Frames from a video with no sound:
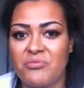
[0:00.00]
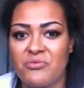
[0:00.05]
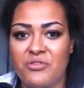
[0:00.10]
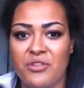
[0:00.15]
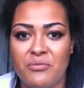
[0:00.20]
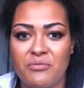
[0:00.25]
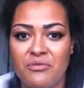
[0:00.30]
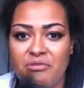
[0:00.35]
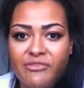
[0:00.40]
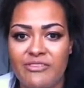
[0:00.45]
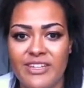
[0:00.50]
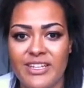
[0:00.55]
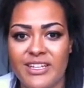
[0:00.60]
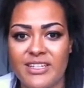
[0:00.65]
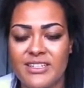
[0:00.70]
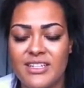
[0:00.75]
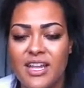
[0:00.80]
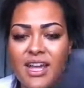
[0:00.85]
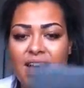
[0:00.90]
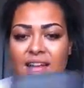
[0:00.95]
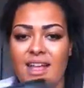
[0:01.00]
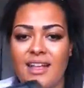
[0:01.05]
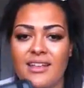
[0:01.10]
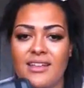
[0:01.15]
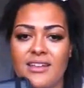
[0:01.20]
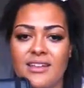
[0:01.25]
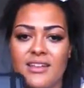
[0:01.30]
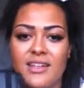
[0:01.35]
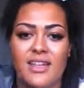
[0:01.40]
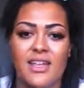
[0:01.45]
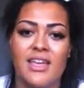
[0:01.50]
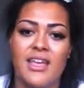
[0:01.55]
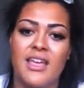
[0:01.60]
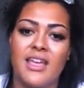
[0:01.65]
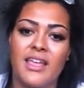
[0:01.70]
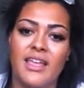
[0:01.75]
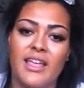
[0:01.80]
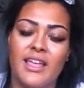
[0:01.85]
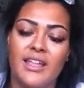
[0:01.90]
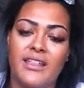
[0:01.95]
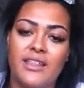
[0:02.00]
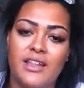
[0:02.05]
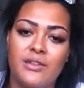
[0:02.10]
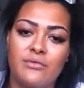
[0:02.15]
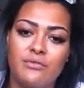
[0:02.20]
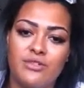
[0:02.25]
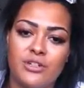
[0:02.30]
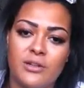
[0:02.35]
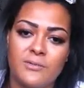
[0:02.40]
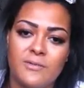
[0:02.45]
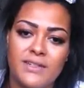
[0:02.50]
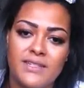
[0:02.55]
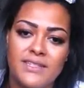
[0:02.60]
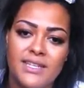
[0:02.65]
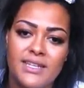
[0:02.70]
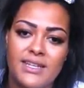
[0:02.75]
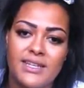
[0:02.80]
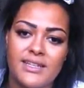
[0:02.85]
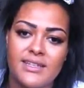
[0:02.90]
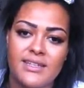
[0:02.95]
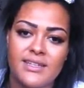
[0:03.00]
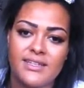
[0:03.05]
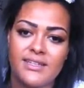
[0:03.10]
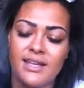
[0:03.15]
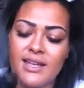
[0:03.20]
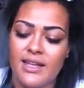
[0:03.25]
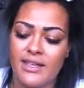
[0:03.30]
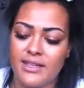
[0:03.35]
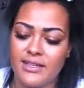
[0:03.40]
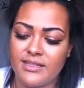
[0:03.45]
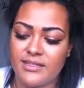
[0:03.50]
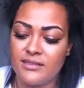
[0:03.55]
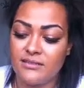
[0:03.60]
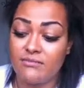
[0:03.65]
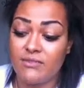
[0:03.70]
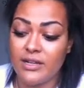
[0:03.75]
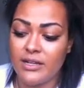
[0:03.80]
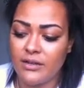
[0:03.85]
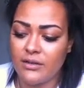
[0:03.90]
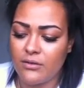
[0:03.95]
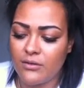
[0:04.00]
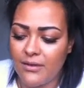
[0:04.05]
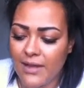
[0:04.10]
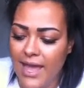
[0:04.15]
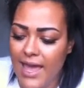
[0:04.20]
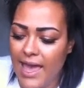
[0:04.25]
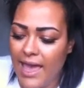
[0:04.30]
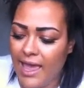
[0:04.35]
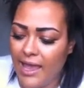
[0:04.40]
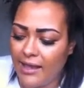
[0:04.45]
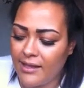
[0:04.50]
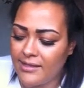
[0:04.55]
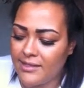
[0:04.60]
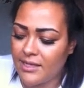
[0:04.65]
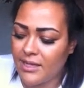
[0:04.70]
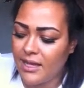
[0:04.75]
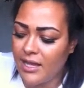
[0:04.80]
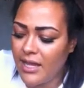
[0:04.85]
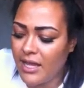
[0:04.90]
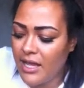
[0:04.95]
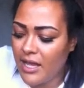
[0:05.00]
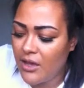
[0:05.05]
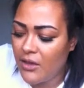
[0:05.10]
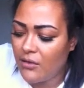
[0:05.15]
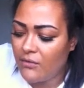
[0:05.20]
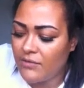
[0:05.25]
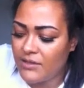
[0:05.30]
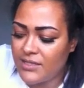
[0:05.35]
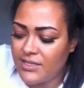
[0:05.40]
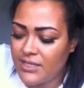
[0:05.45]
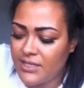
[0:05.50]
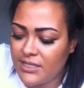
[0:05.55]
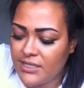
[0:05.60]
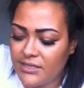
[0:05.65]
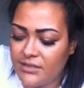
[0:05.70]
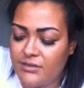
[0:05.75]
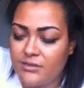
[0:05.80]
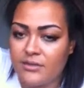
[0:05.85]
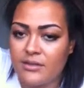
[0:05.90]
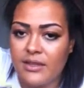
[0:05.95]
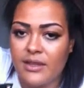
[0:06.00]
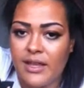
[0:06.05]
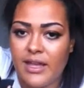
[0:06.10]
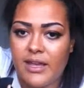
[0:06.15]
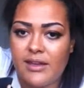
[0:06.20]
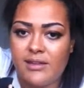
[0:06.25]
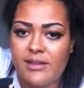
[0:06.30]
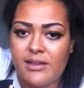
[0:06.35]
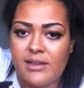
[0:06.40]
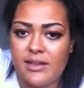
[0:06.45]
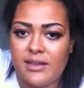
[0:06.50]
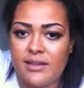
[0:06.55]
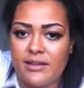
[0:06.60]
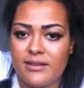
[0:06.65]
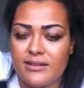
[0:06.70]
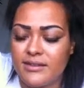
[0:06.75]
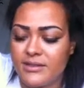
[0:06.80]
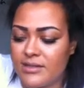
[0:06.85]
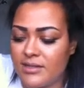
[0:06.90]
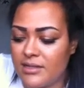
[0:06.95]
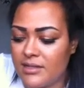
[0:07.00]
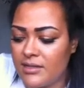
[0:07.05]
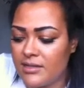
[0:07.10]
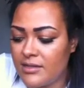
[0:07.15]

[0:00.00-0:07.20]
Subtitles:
Brentford, like in the little shopping centre. So this is a really cool case. Obviously, you know how it goes.